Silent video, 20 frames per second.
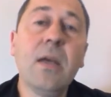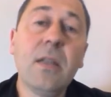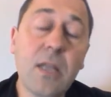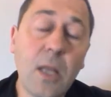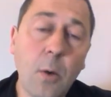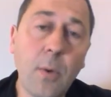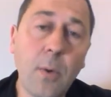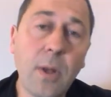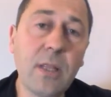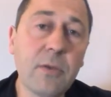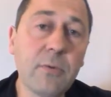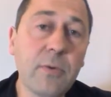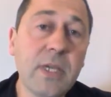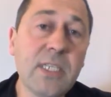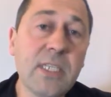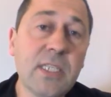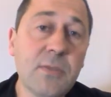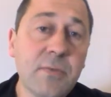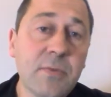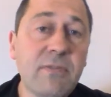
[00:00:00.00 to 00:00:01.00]
Now, one of the
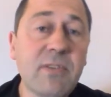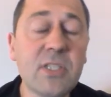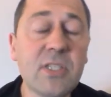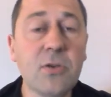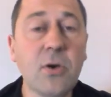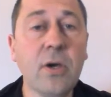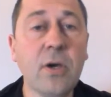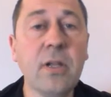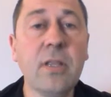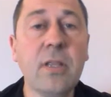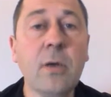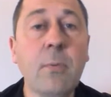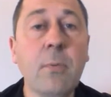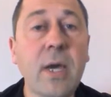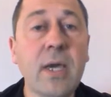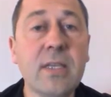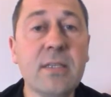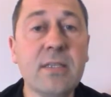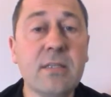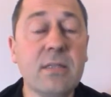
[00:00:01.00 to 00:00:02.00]
reasons we've designed it that
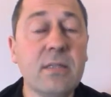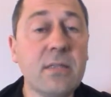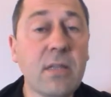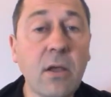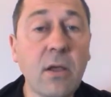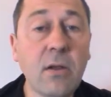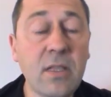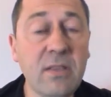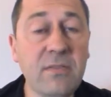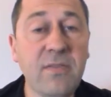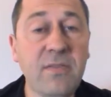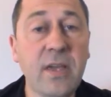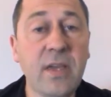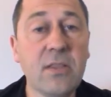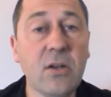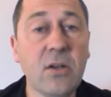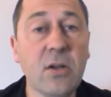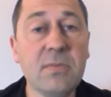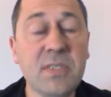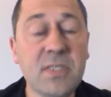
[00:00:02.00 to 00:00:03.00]
way is don't let the
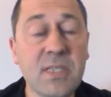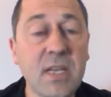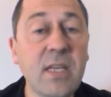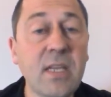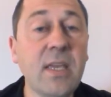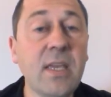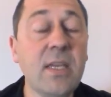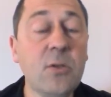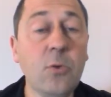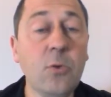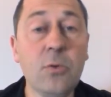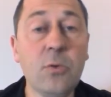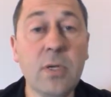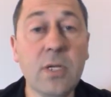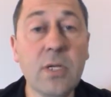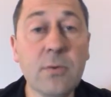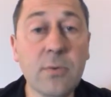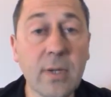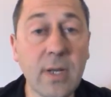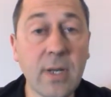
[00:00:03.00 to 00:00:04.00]
fact that I'm sitting here talking
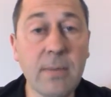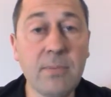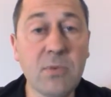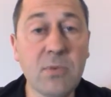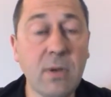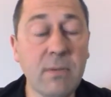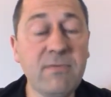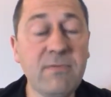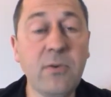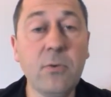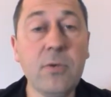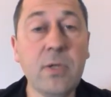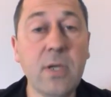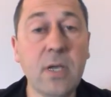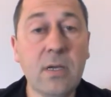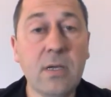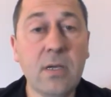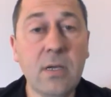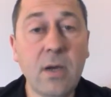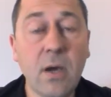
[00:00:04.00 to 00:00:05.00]
into a laptop fool
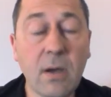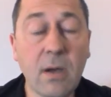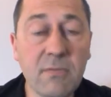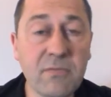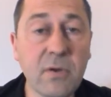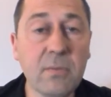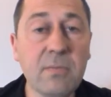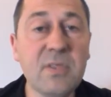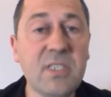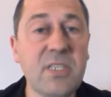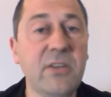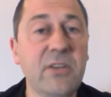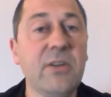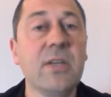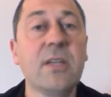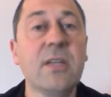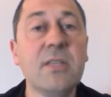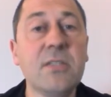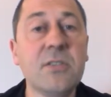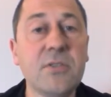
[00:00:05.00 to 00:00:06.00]
you. I'm from the
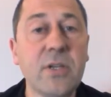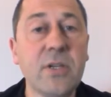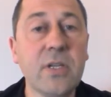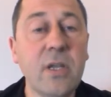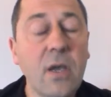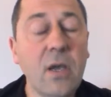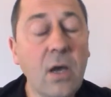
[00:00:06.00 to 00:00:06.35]
shearing industry.